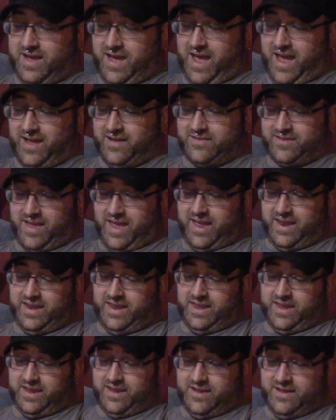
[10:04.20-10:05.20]
as
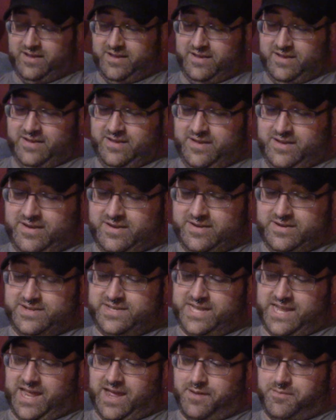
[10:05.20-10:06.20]
any
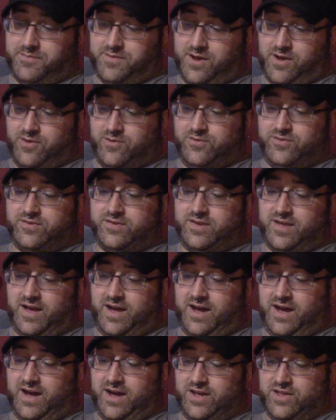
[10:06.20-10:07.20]
DM knows,
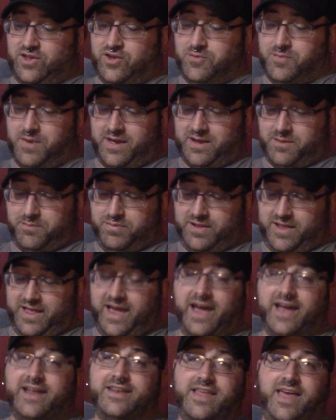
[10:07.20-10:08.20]
uh, you make a
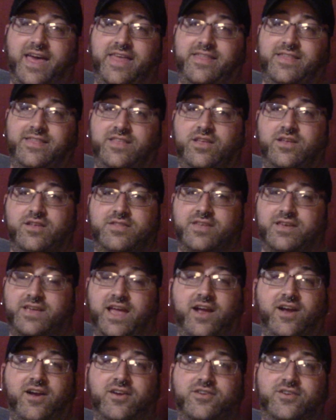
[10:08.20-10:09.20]
plan and the, the
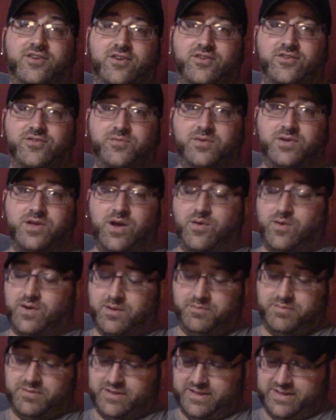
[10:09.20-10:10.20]
characters will go a
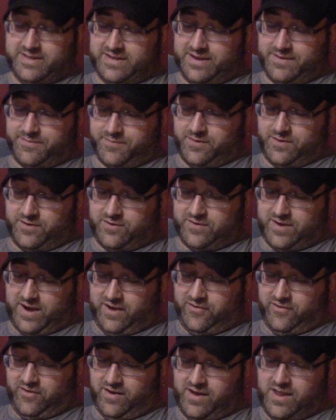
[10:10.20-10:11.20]
completely different
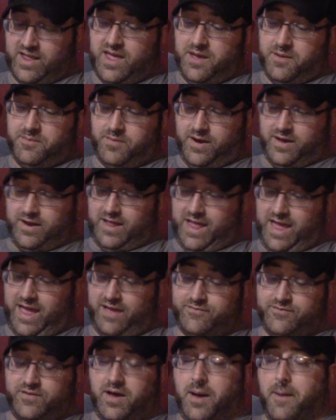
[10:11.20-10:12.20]
direction. But I'll
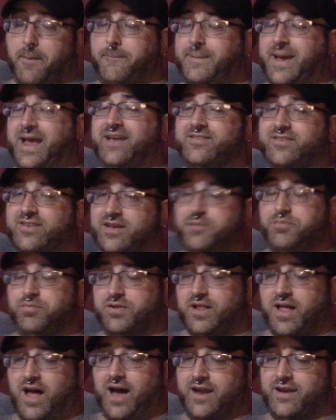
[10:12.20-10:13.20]
have a basic
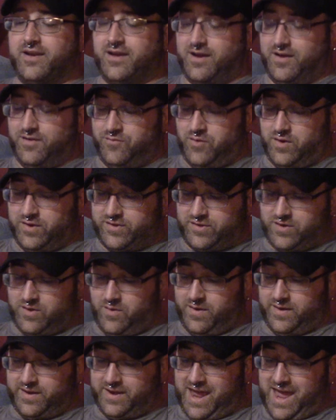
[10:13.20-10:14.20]
plot of what's
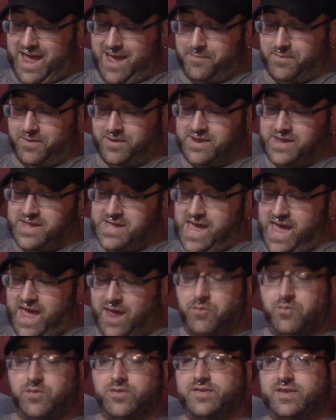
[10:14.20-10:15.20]
going to happen
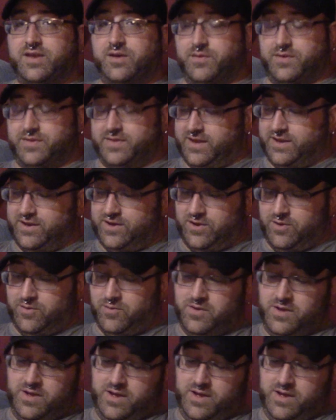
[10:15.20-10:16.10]
and we'll see what they do.